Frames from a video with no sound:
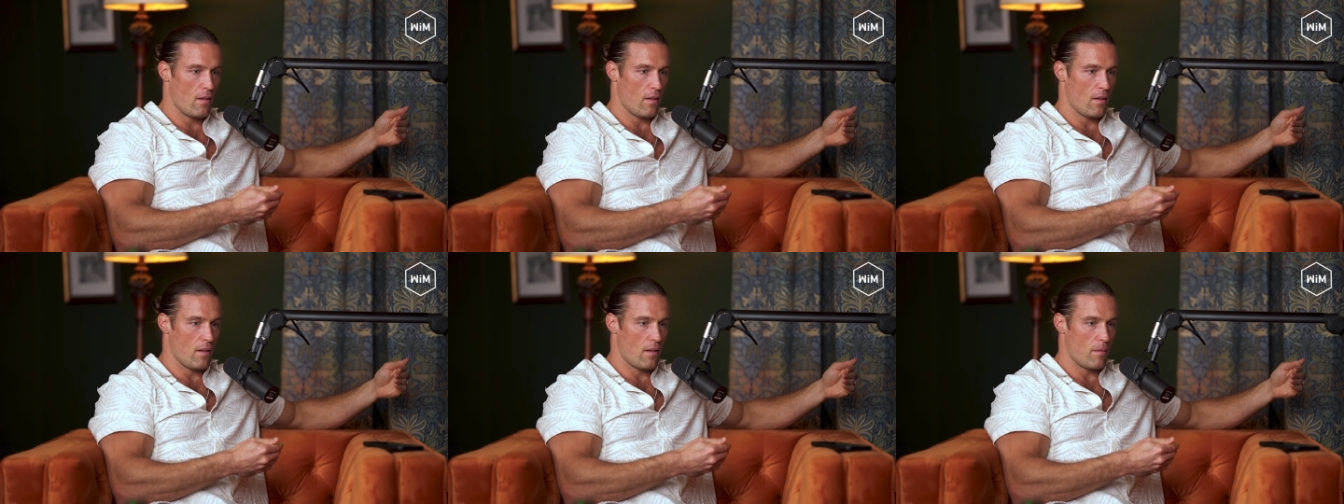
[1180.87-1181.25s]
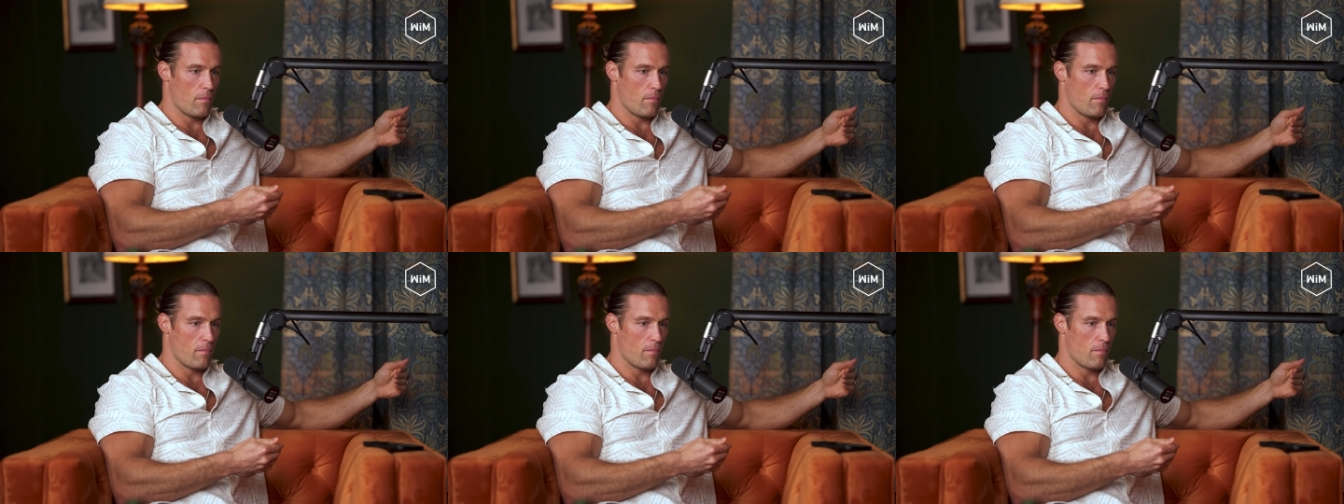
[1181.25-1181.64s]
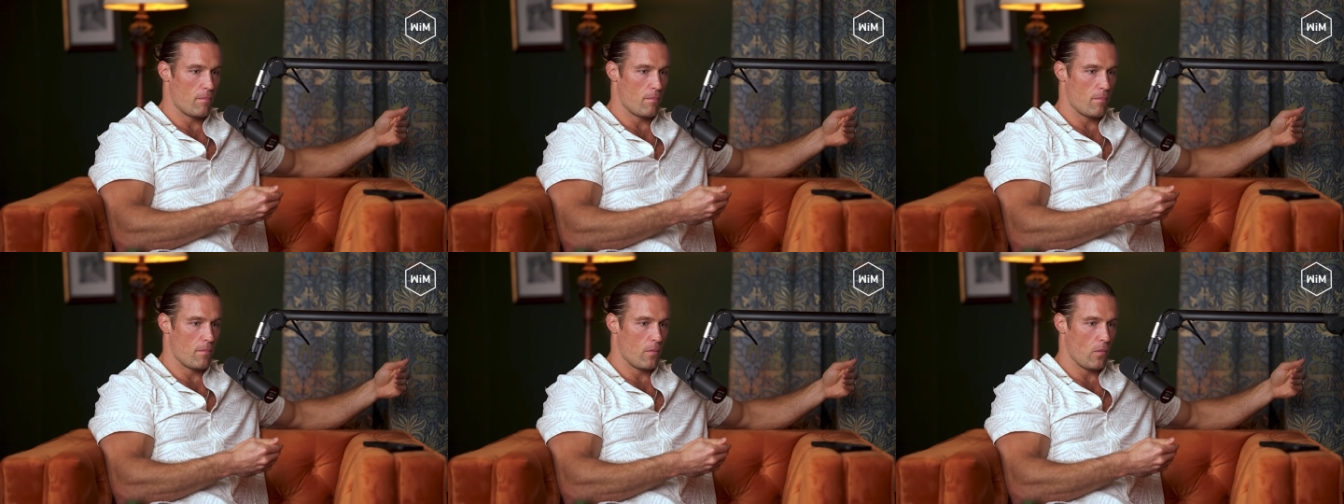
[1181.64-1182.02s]
um,
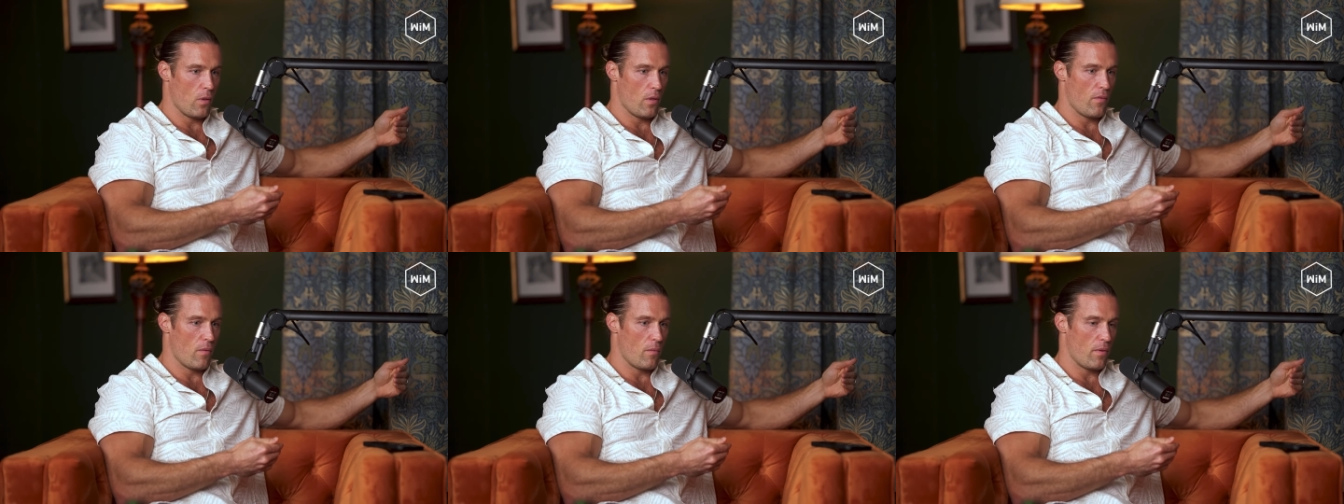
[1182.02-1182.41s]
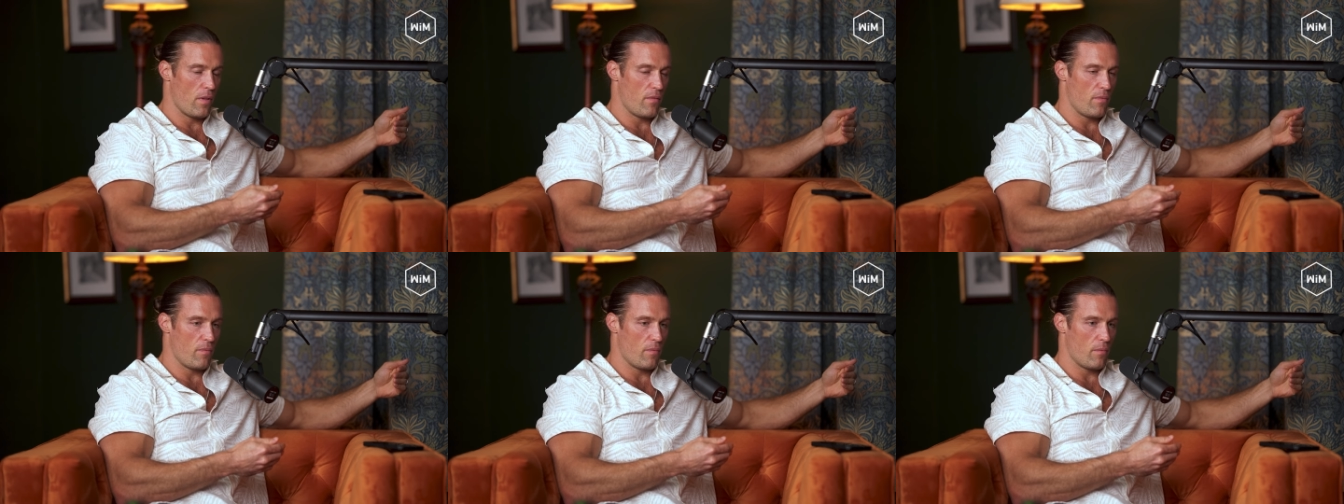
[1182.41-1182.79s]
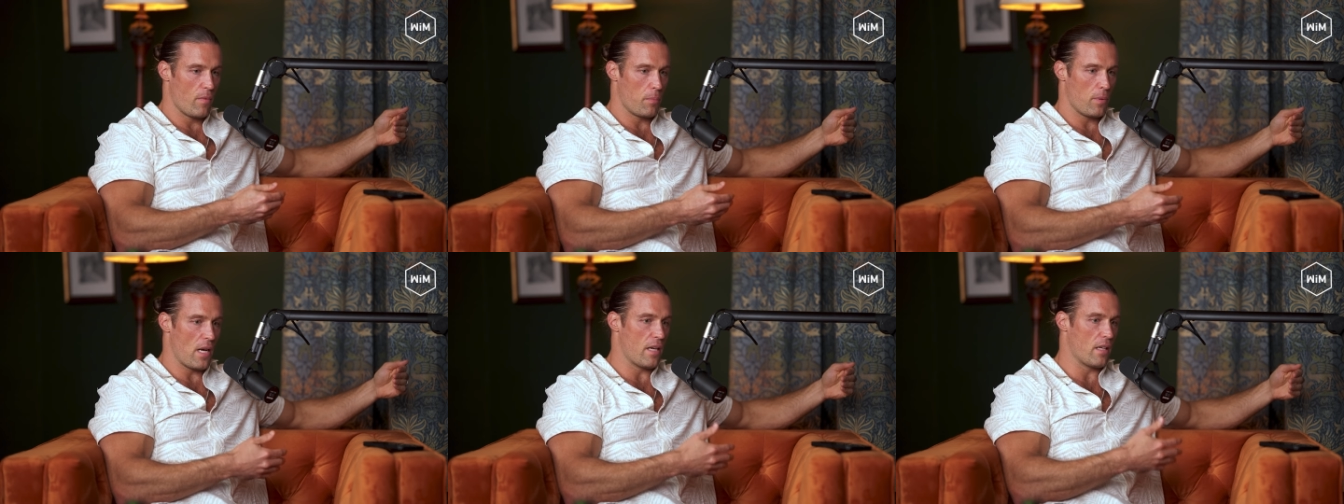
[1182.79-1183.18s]
well, they've, they've
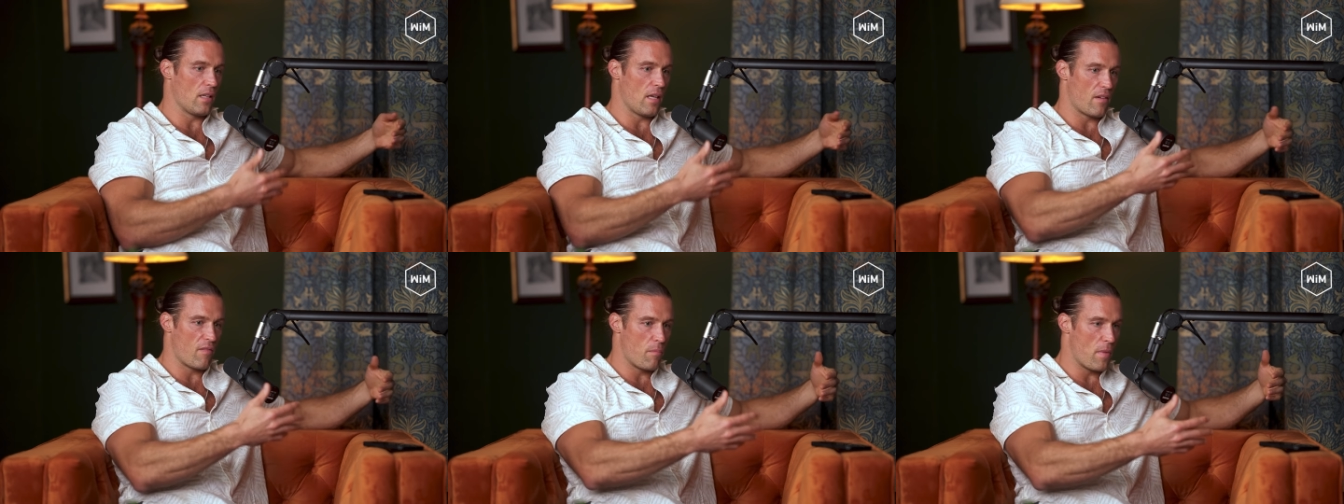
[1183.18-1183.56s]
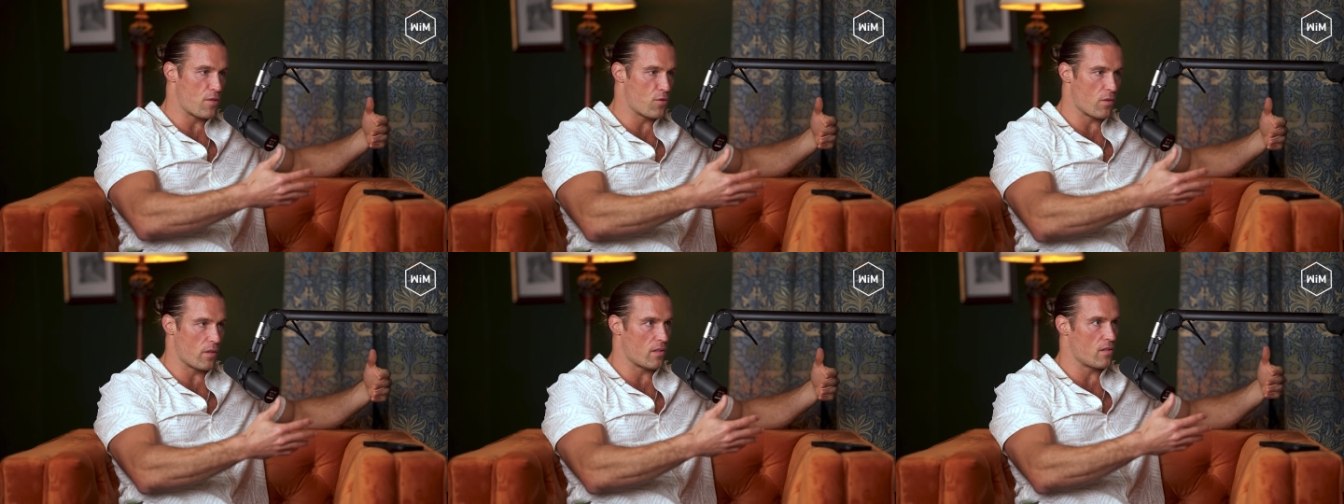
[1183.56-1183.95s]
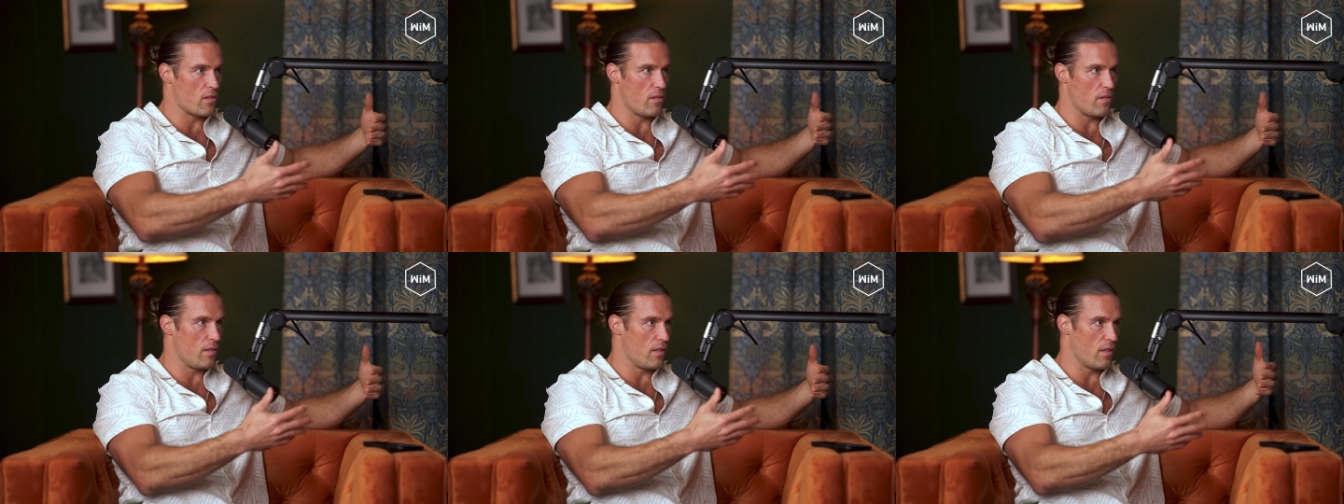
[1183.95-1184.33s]
applied a lot of
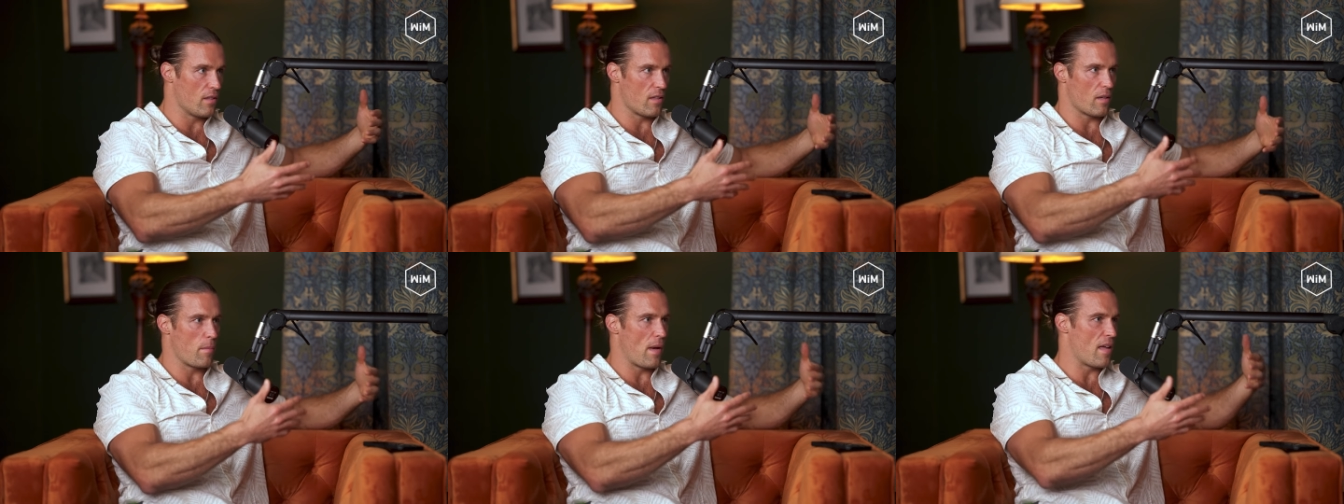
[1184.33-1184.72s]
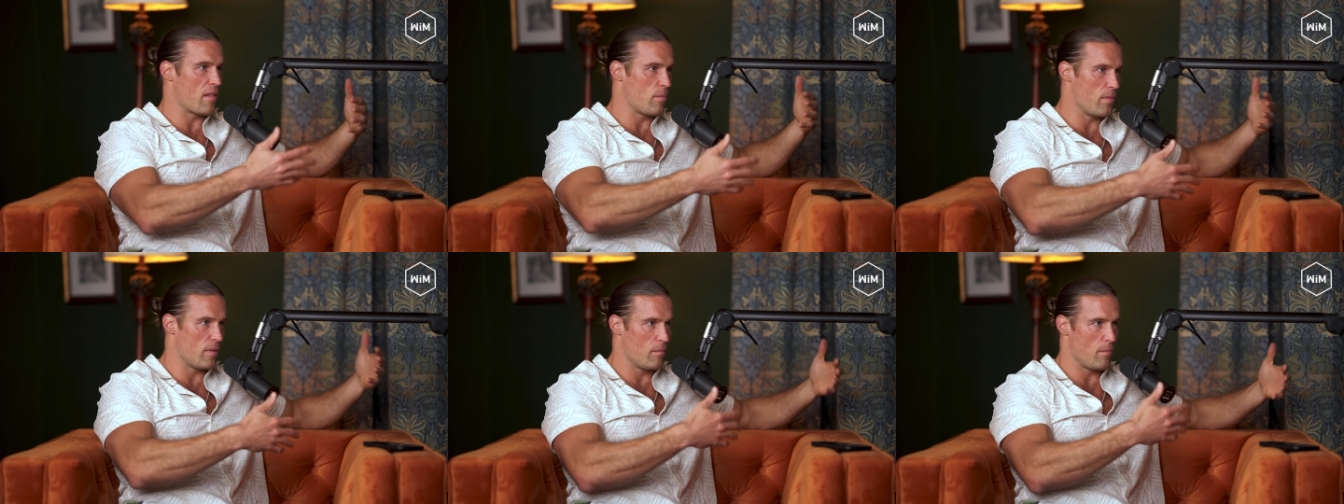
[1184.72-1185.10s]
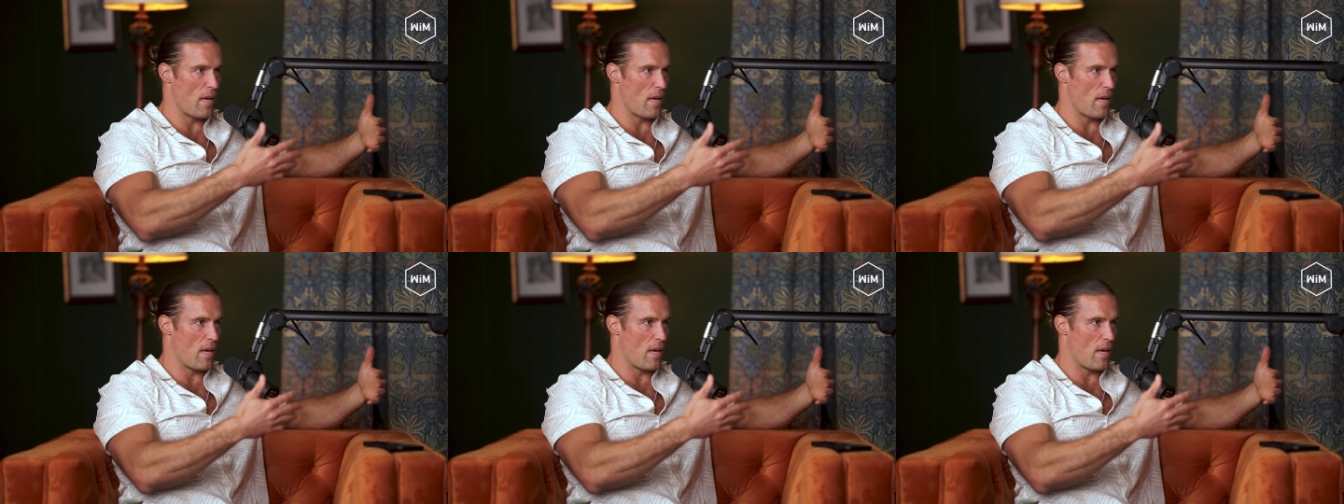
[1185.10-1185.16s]
metrics to things like math,